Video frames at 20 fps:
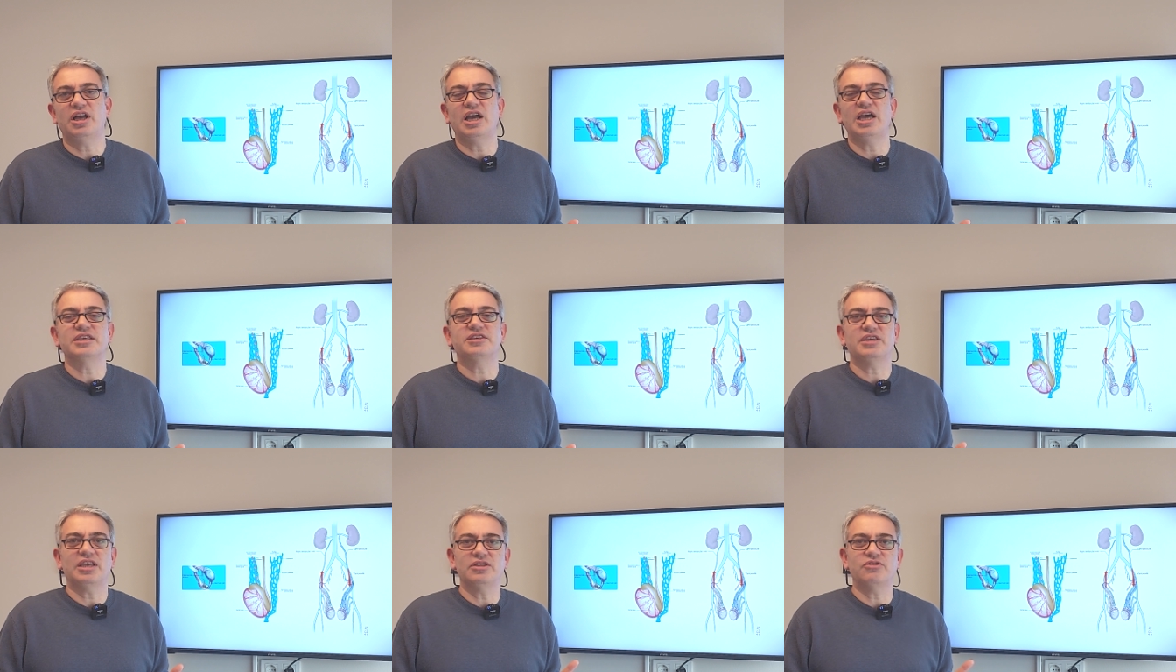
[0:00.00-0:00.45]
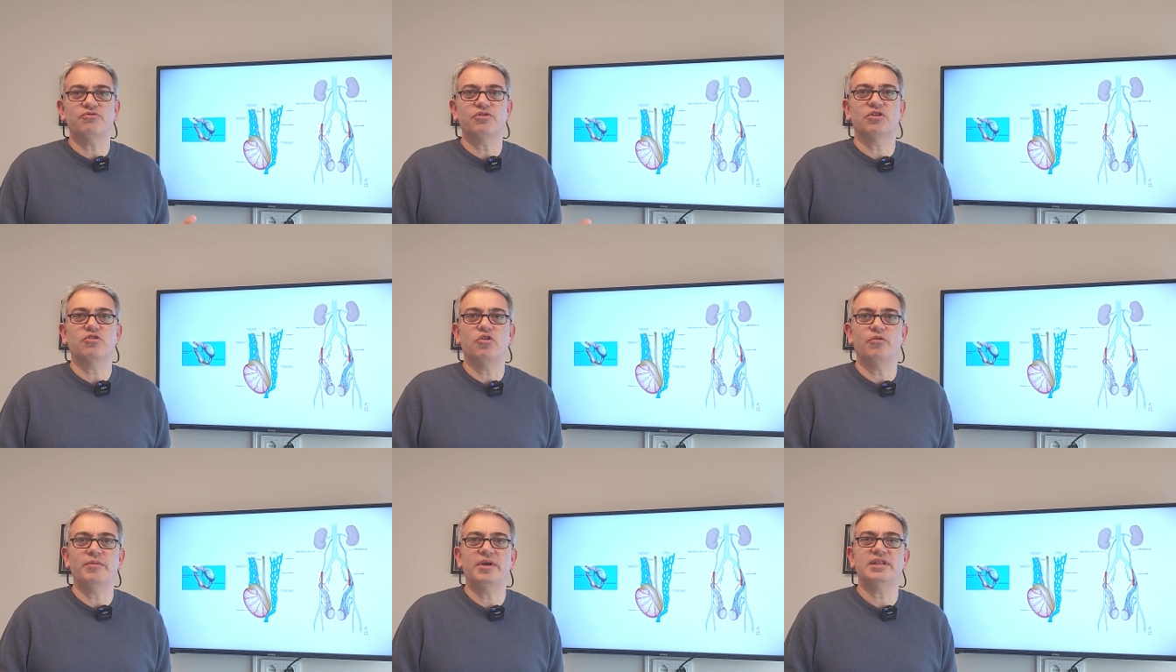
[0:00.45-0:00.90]
I can
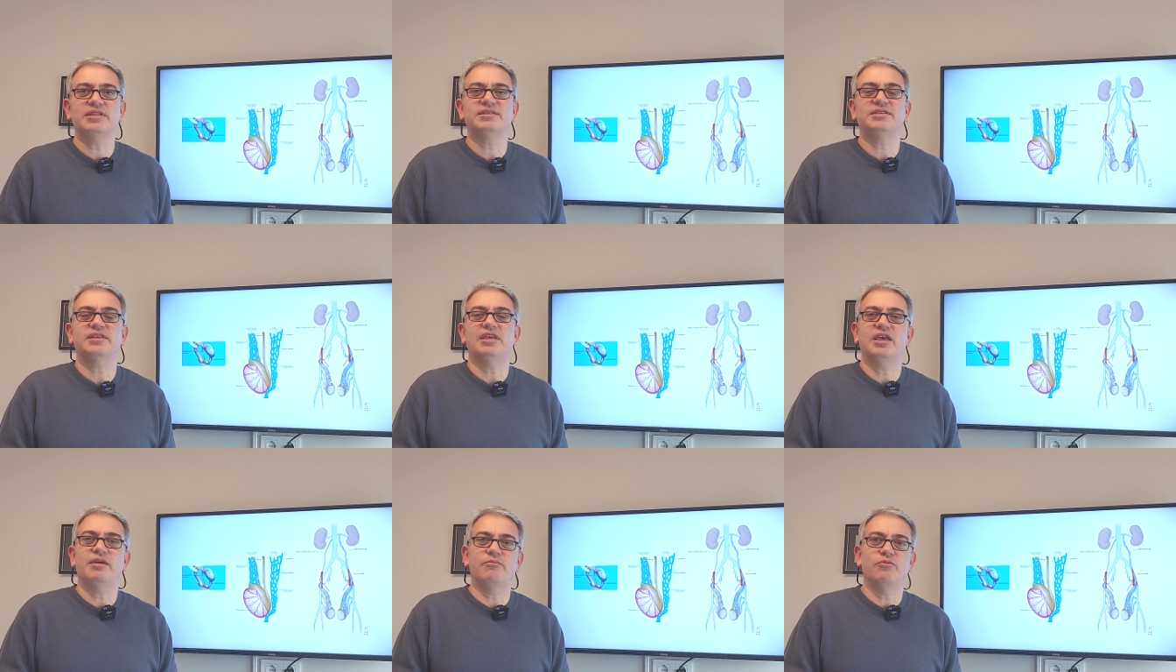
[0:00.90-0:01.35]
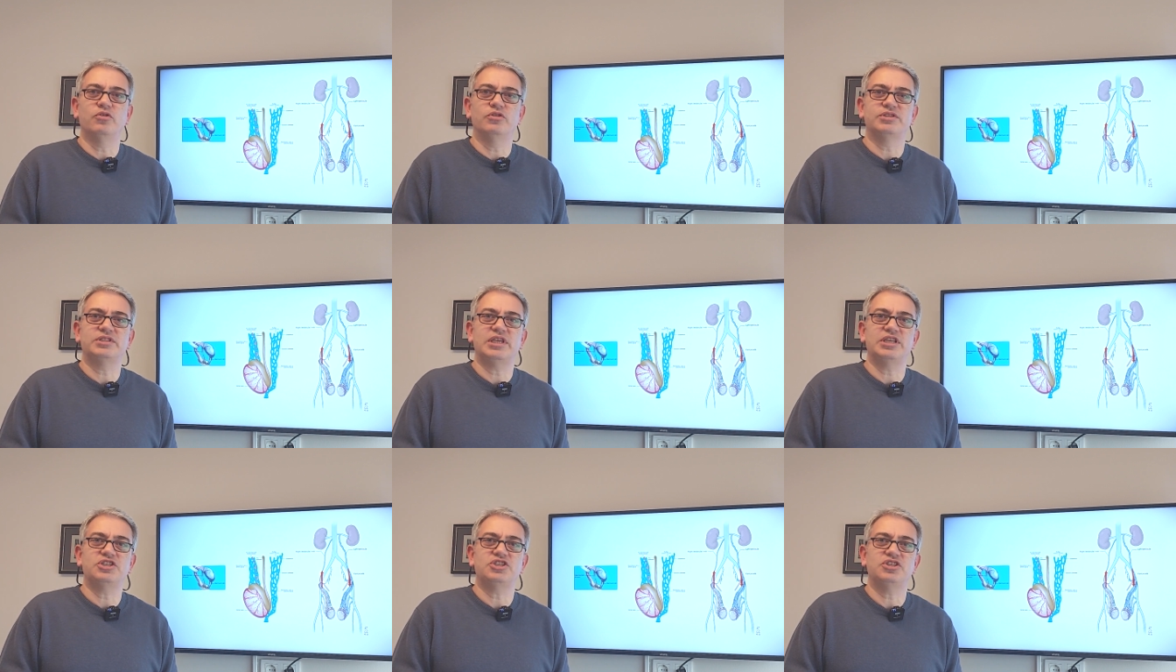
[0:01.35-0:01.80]
recommend
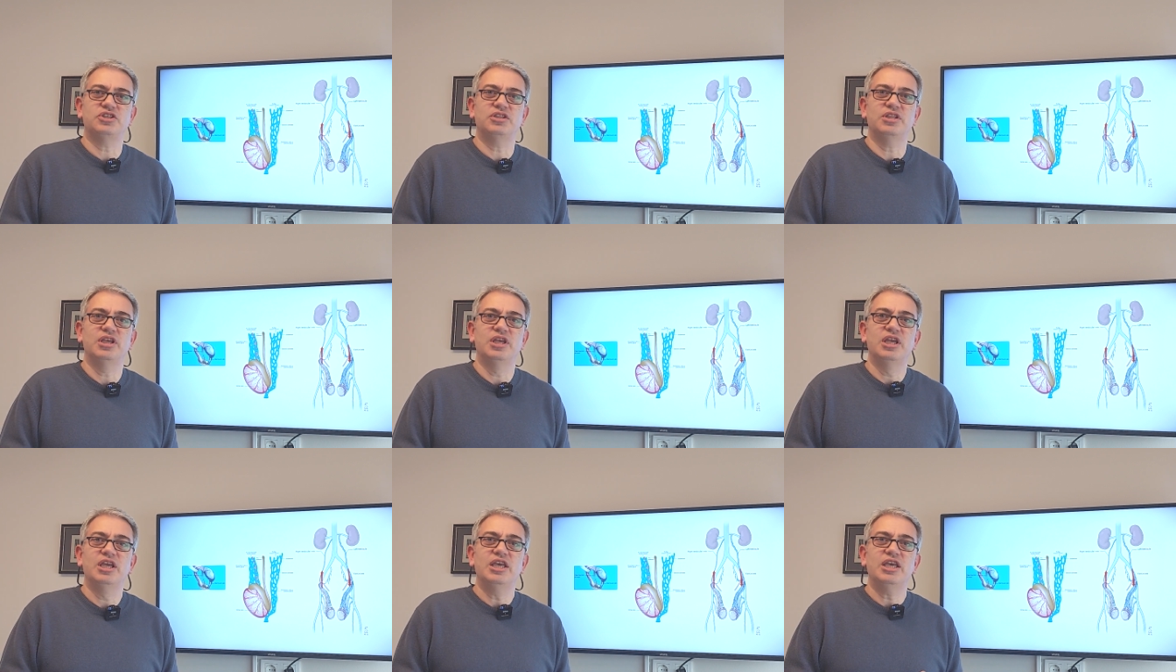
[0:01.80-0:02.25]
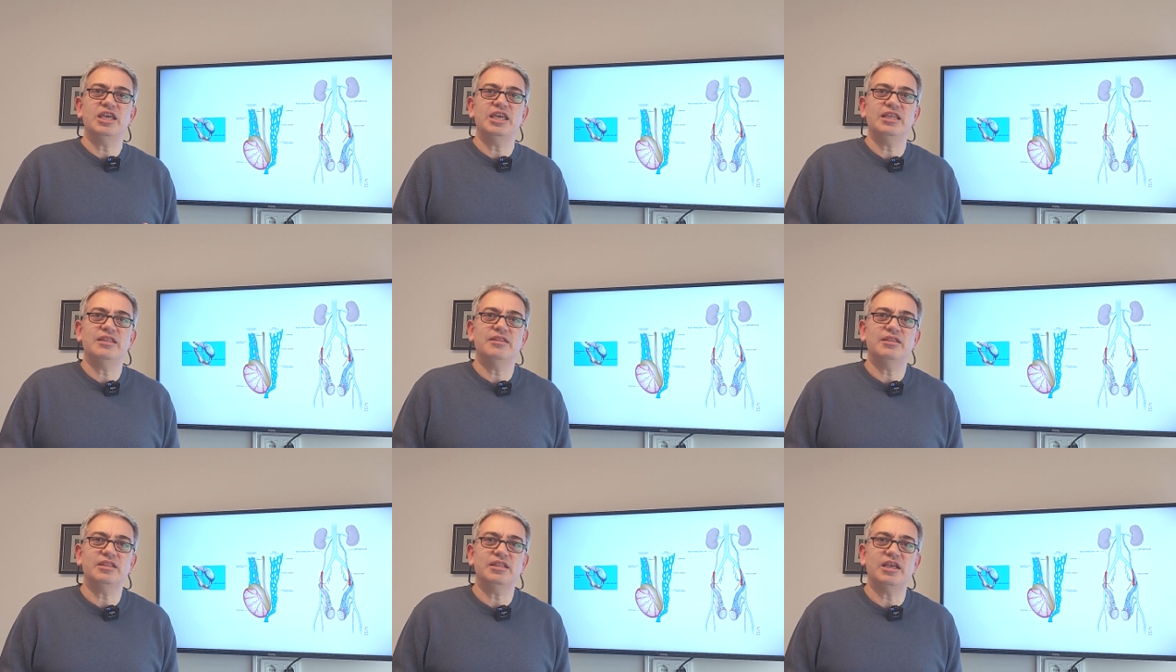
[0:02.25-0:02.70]
embolization
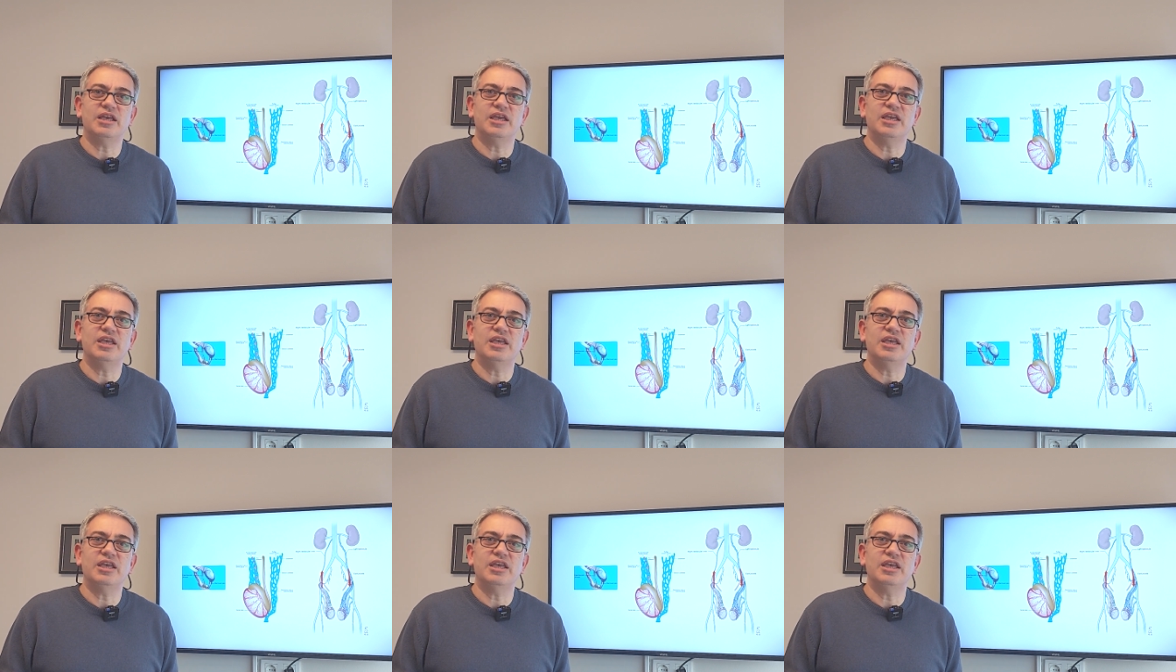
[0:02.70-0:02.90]
in